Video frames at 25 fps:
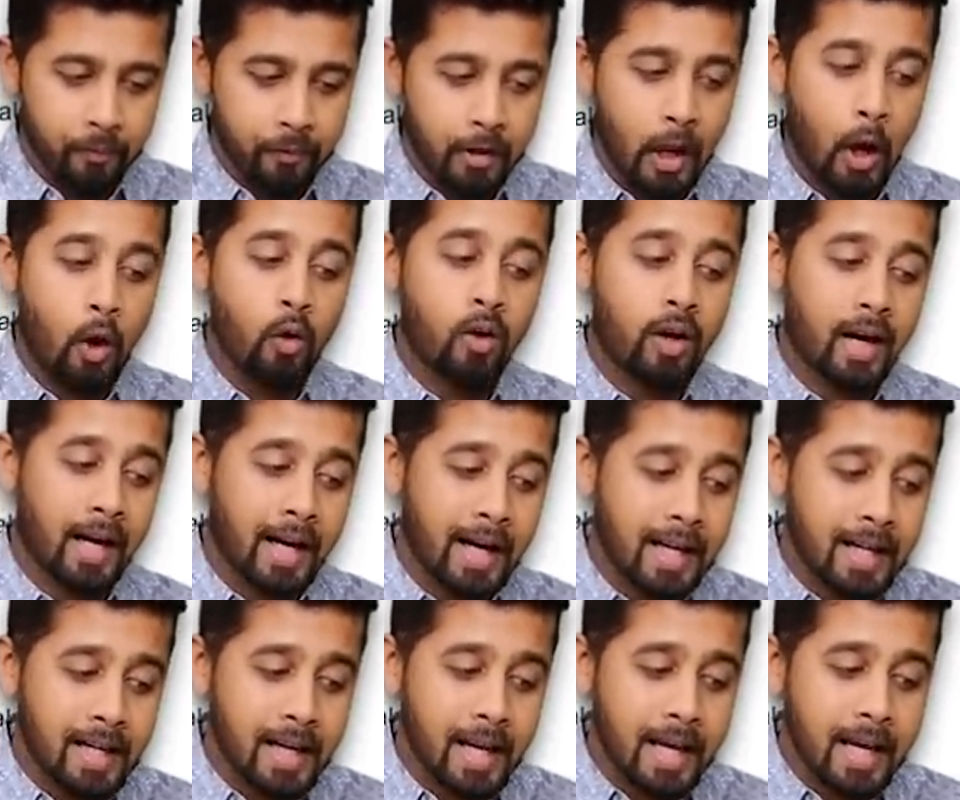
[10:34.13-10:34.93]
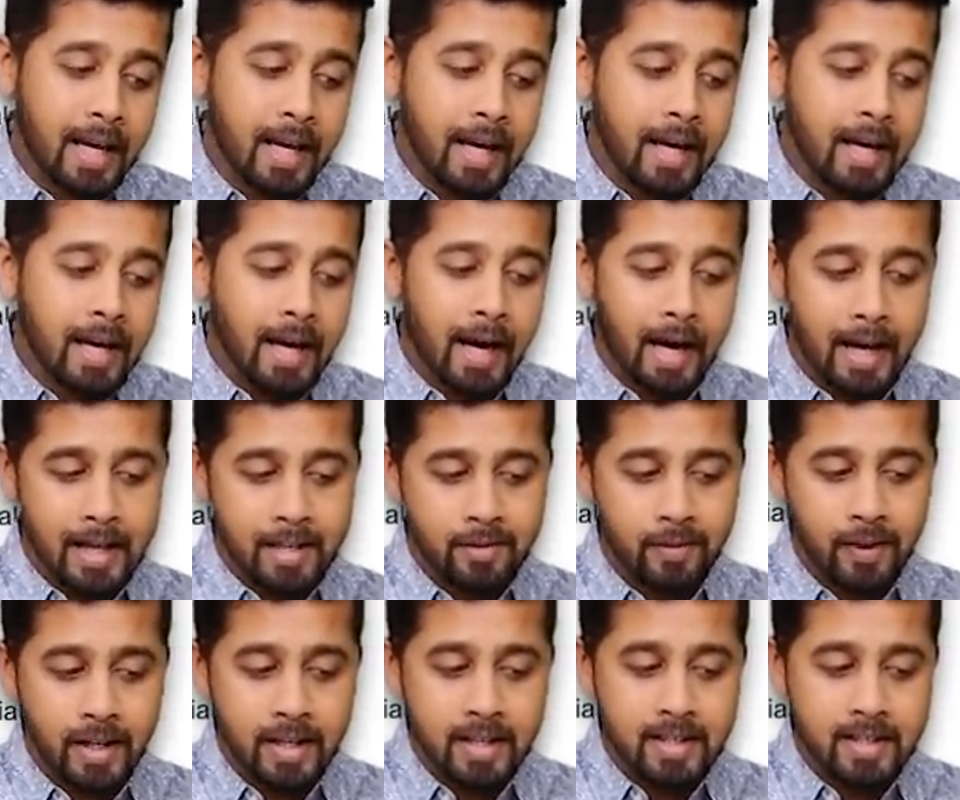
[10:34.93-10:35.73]
Now, currently,
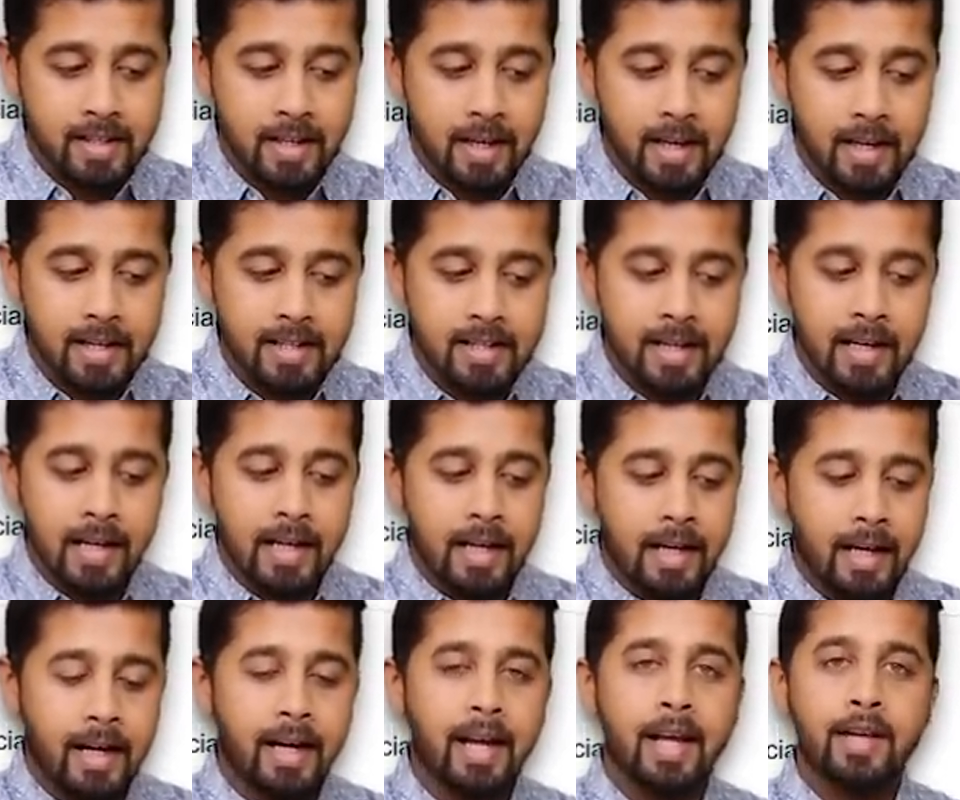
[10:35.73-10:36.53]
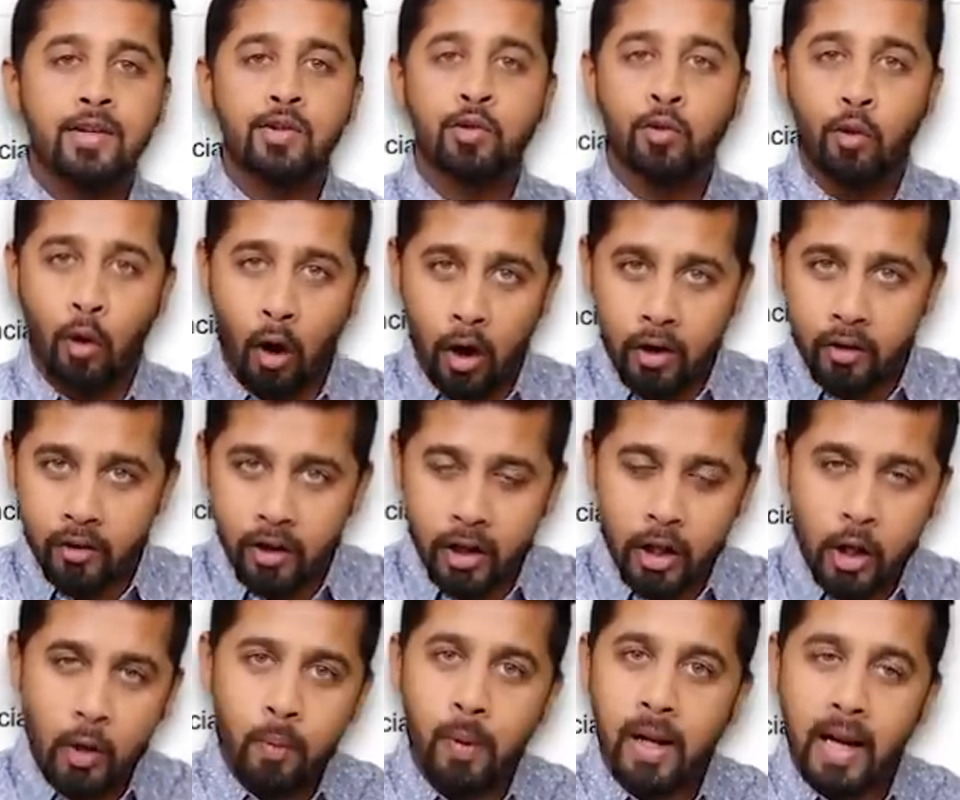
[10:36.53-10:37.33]
as we discussed, it has got
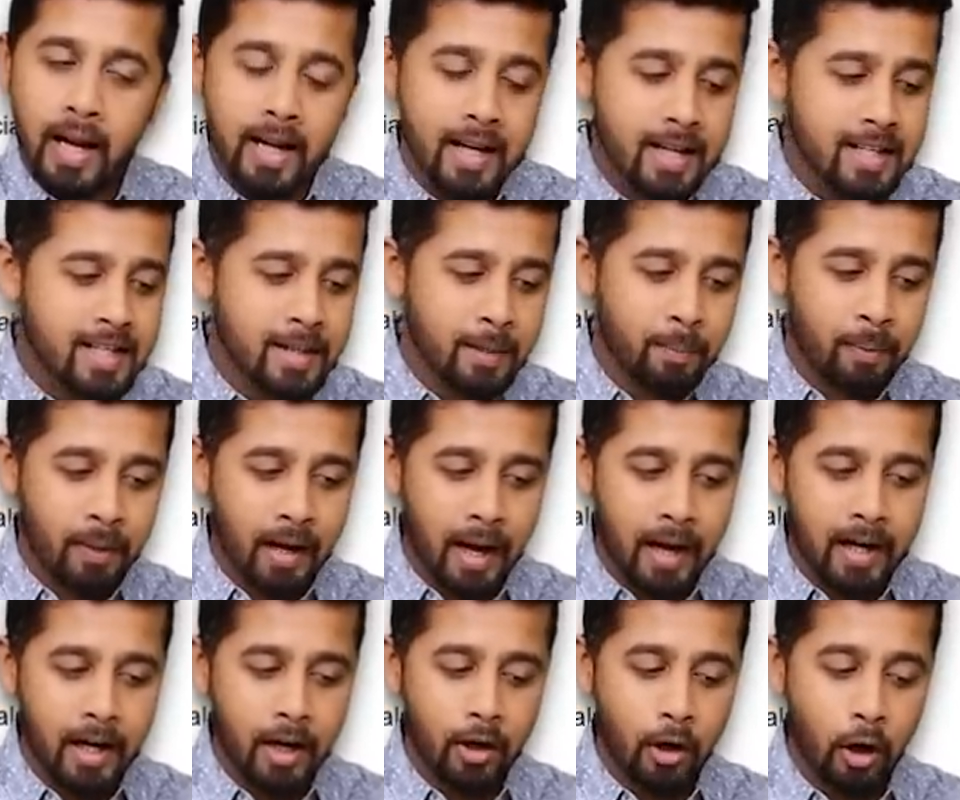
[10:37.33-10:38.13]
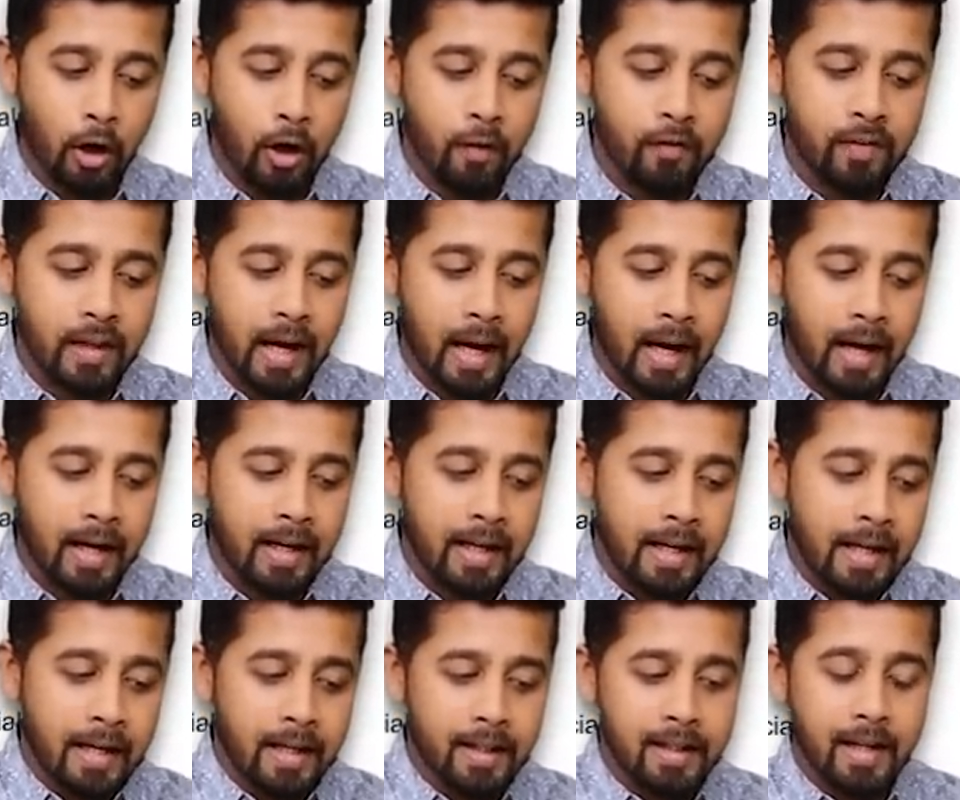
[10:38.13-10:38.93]
renewable energy plan and all of
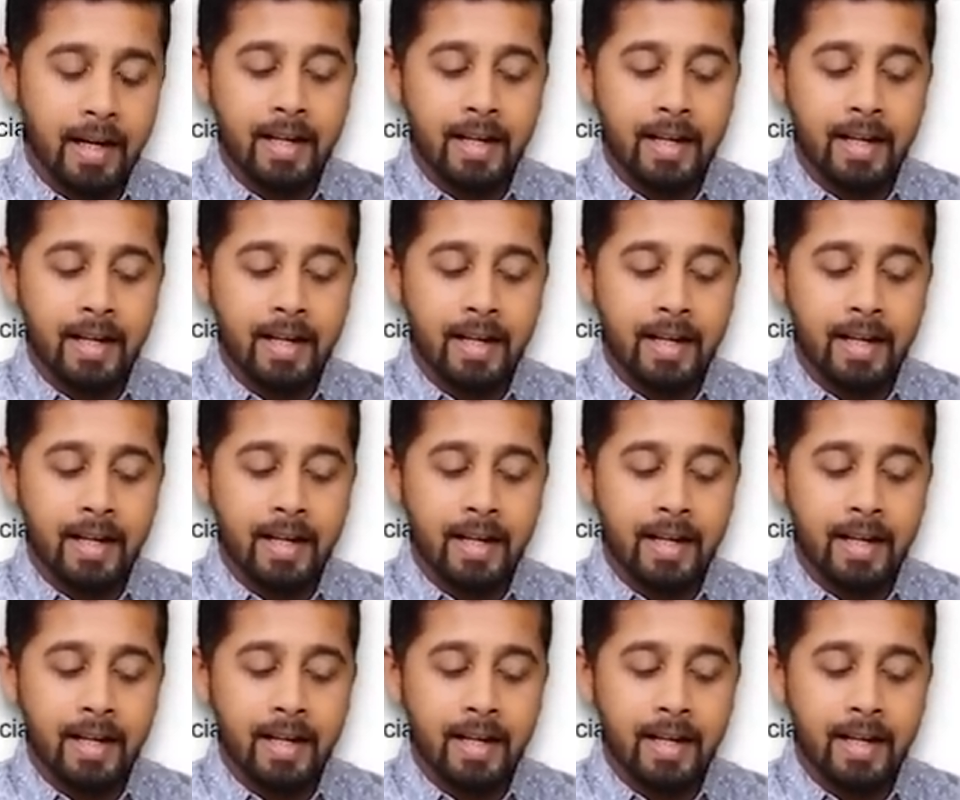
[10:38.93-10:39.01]
that.